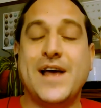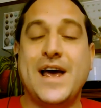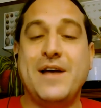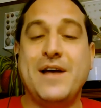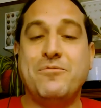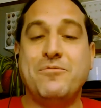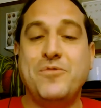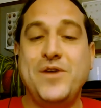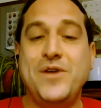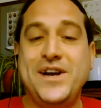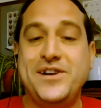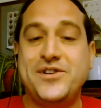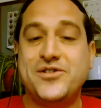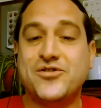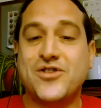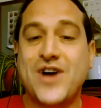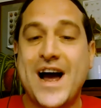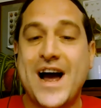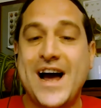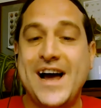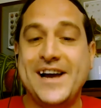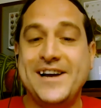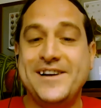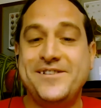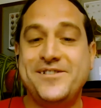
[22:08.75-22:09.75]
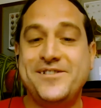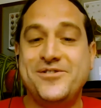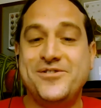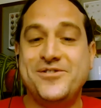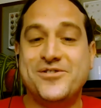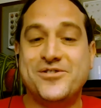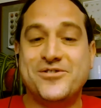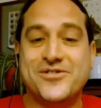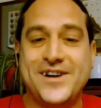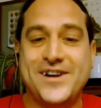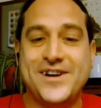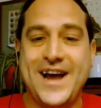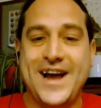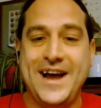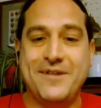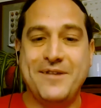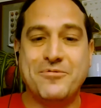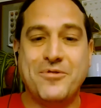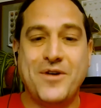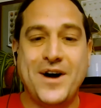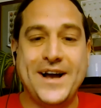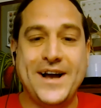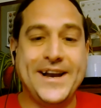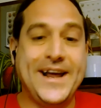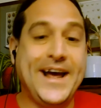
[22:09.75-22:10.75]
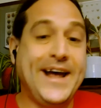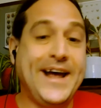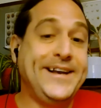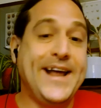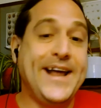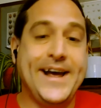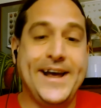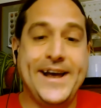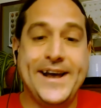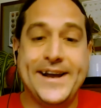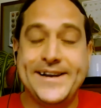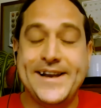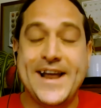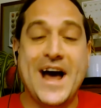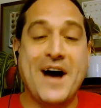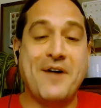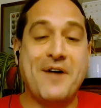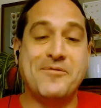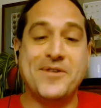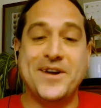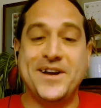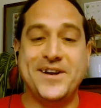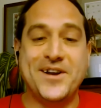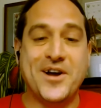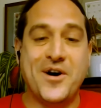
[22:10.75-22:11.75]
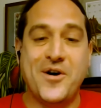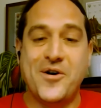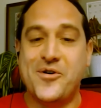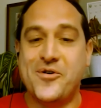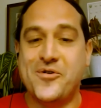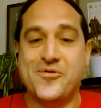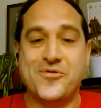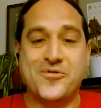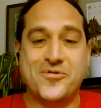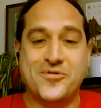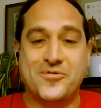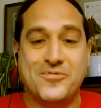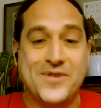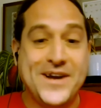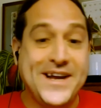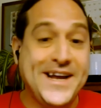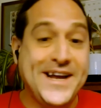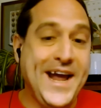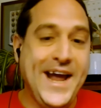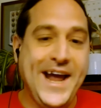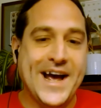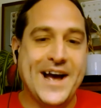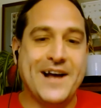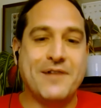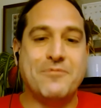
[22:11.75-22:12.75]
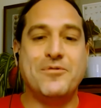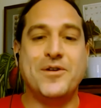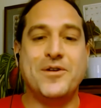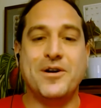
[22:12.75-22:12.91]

And we tried to create one, and now we know we can't.